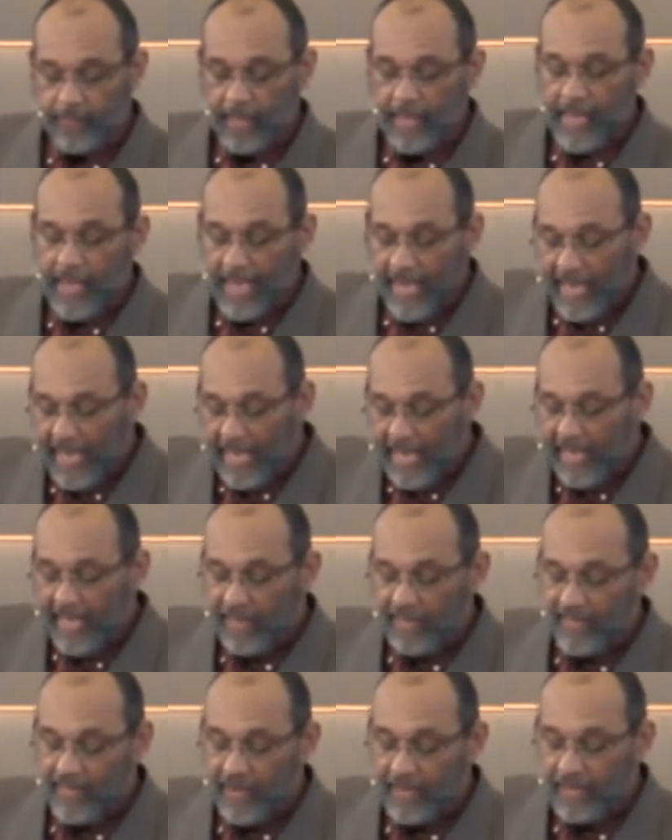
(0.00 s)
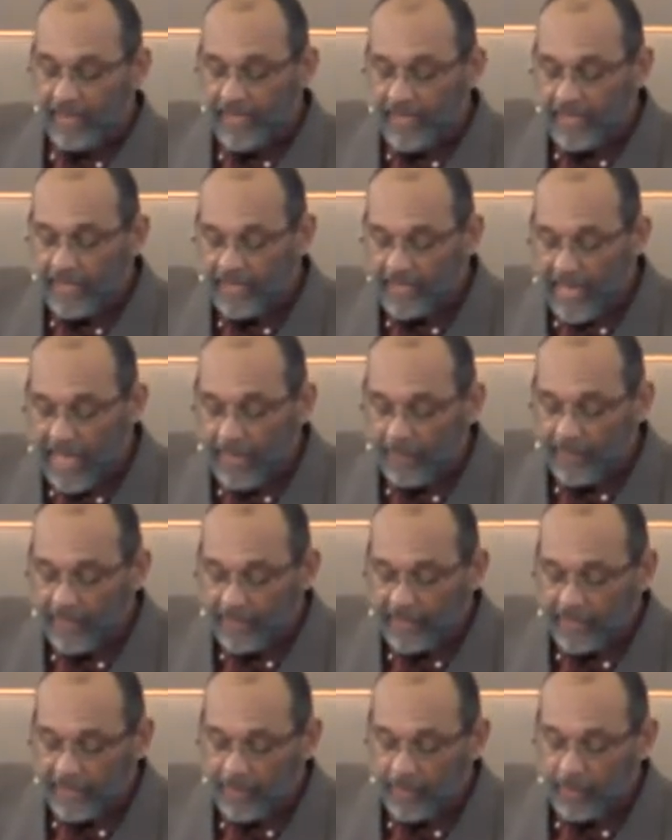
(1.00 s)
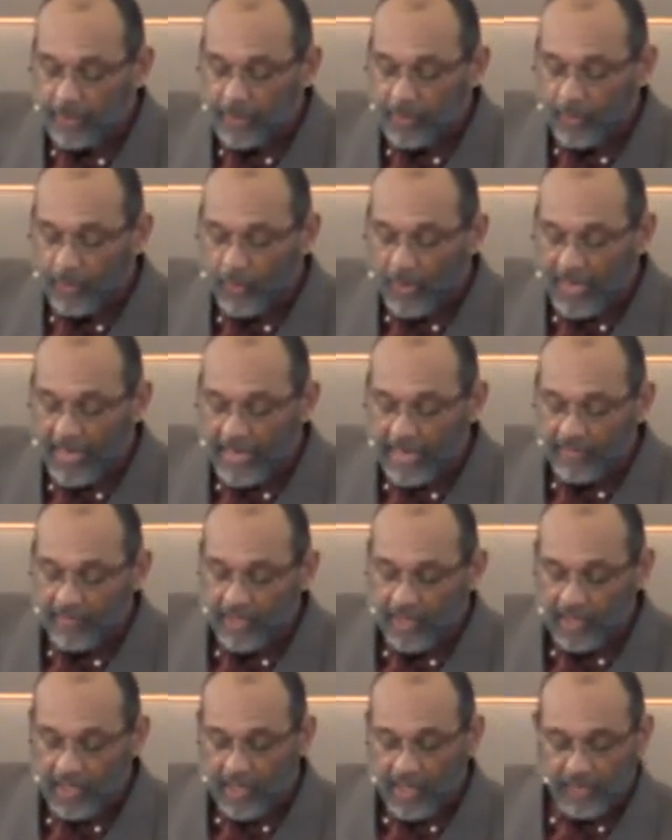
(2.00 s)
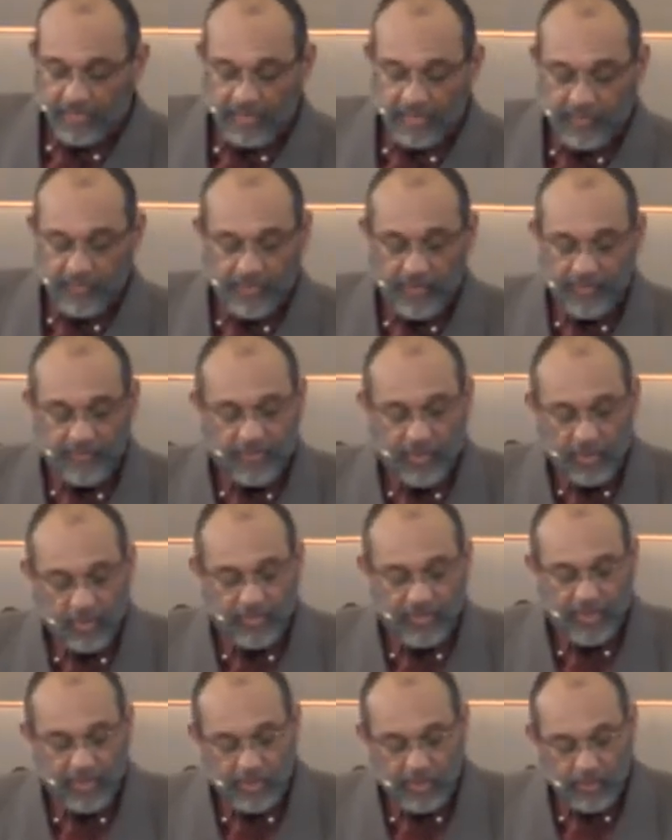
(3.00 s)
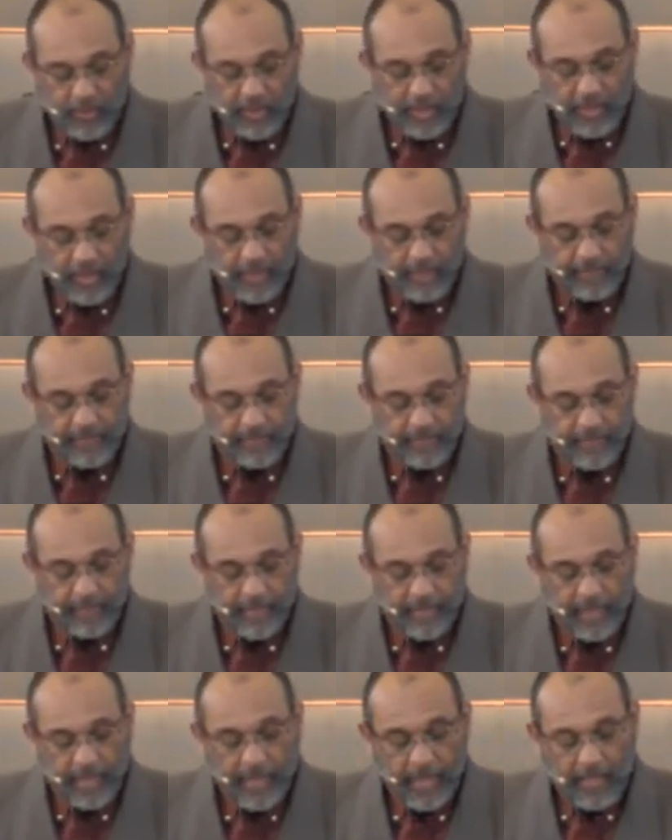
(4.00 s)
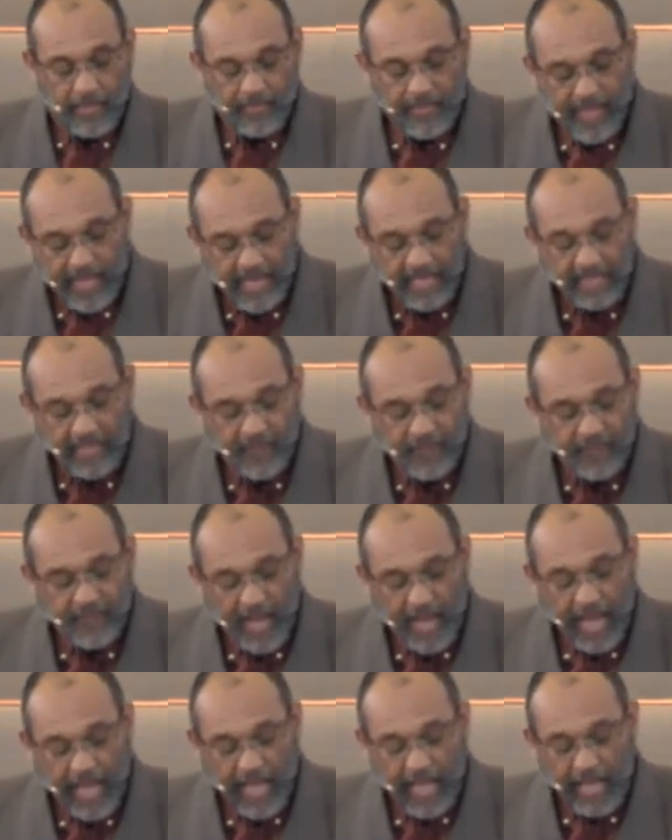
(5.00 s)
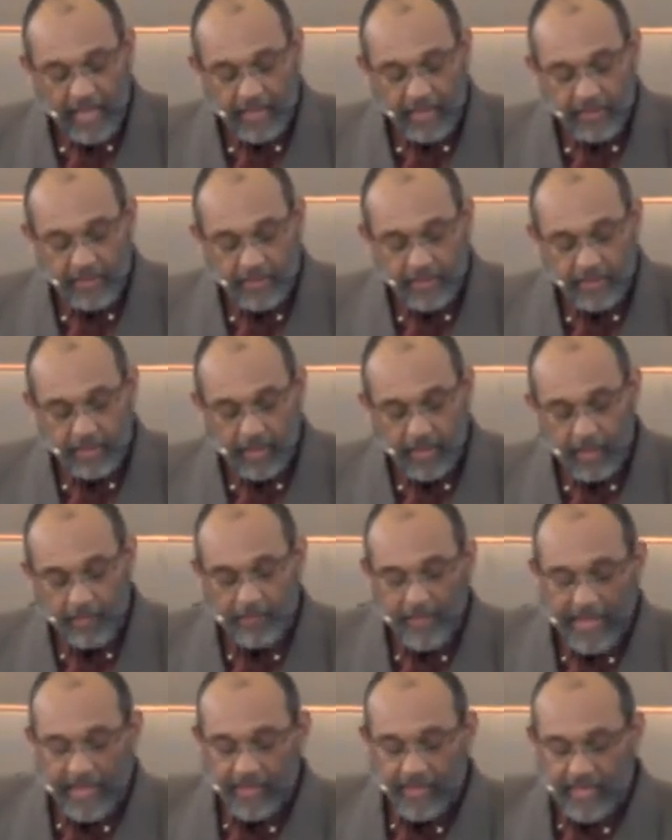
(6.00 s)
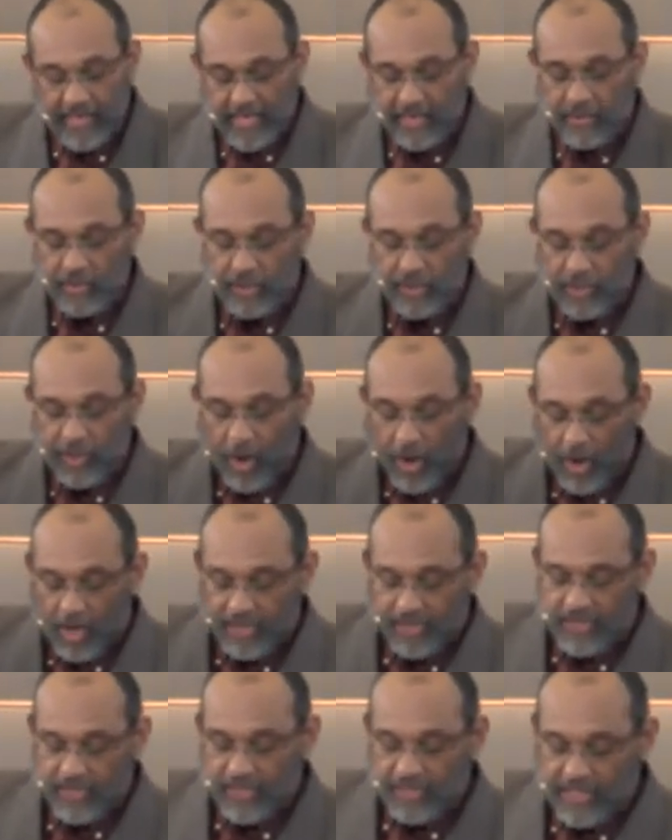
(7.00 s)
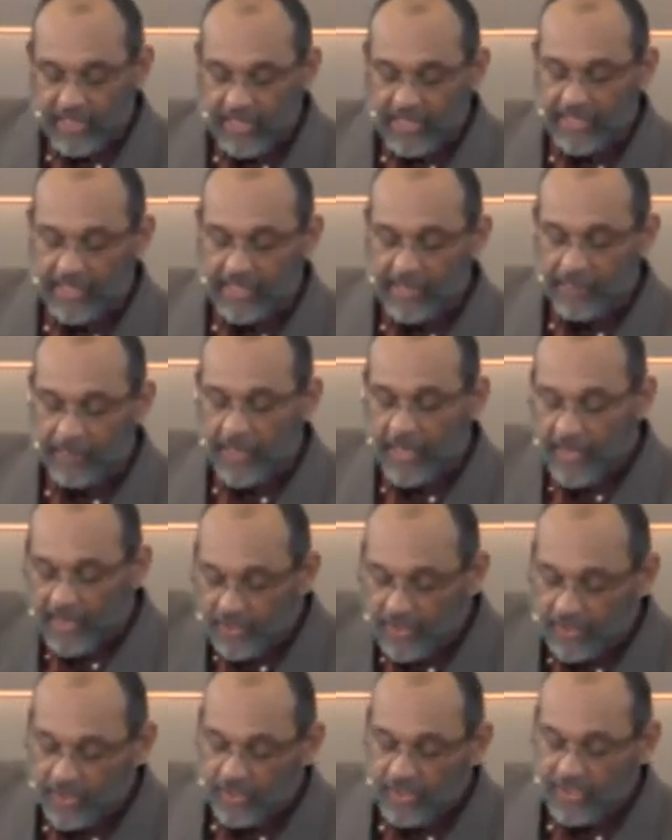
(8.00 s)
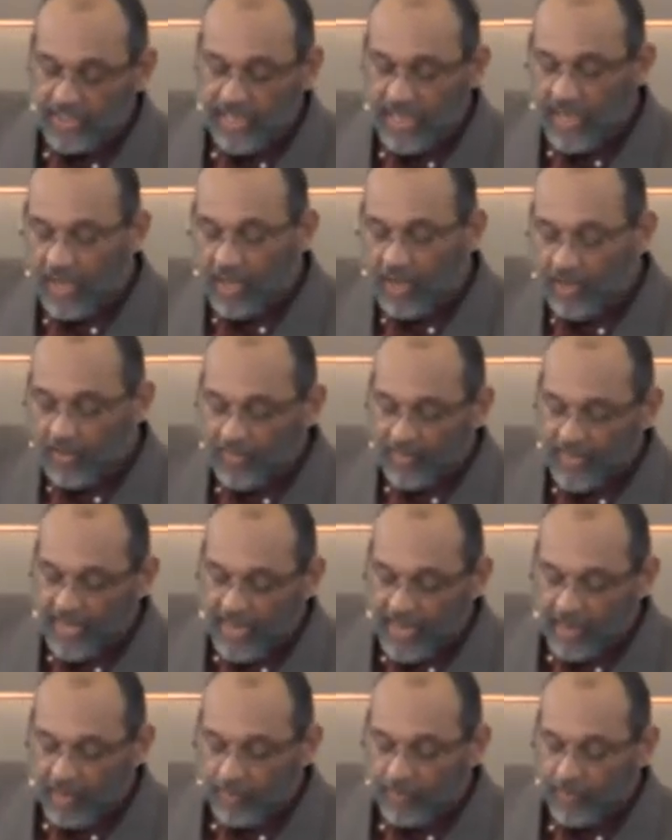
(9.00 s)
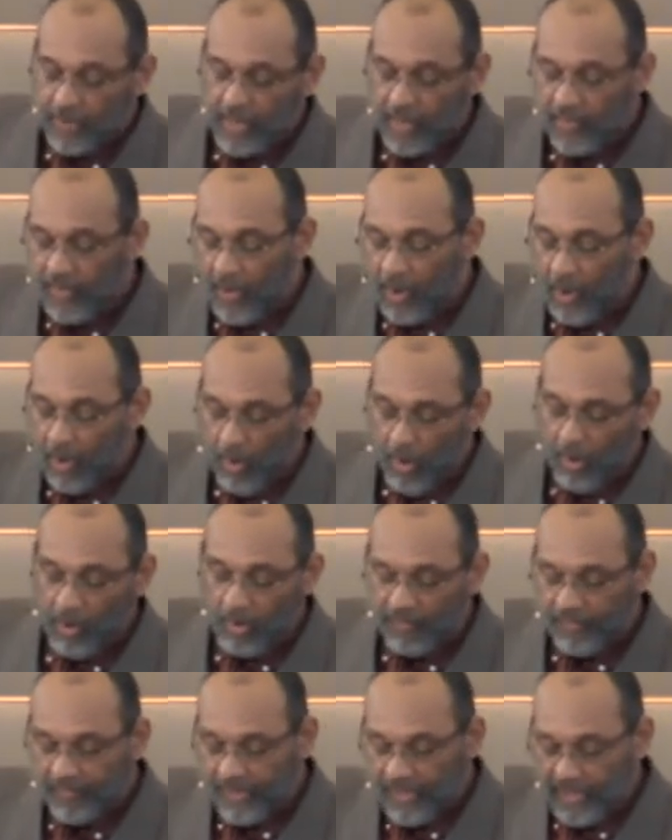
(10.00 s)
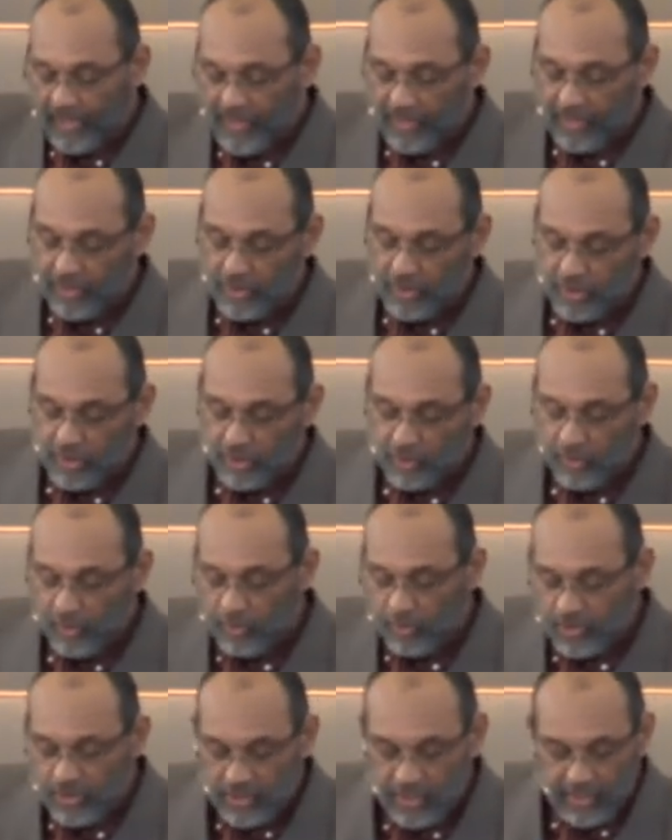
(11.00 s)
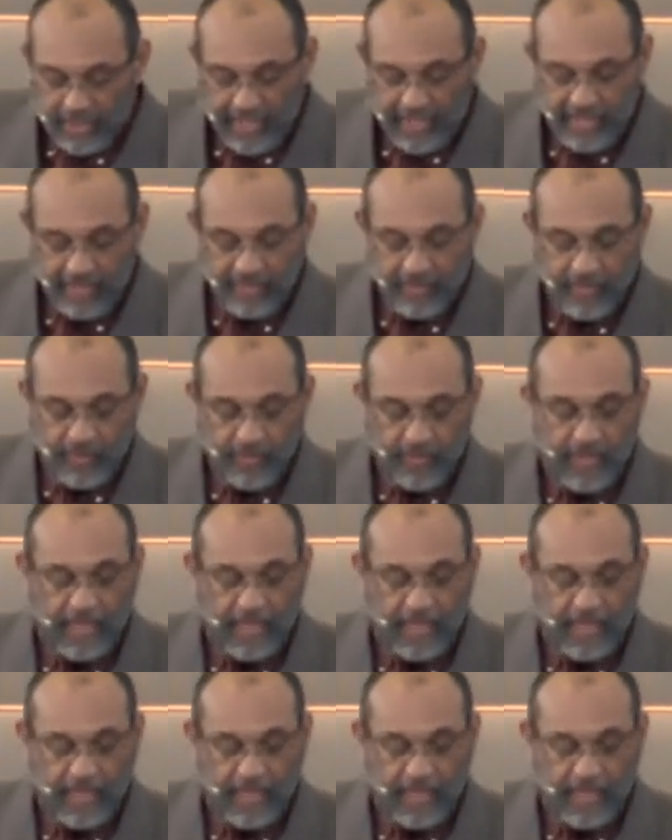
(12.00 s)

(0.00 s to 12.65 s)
and their economically depraved lust for filthy lucre, they devised a machination or scheme to sell their brother off into slavery,